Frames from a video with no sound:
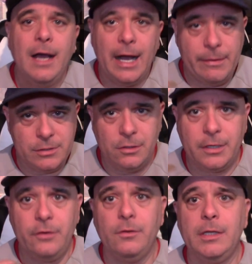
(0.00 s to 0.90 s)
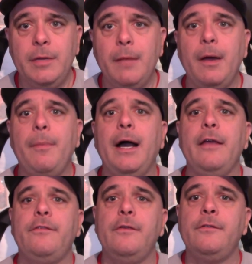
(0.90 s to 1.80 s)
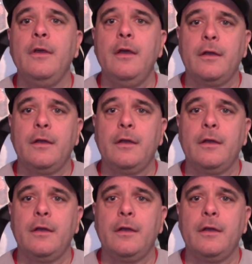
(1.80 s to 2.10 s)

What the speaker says: I was looking to eliminate my biases,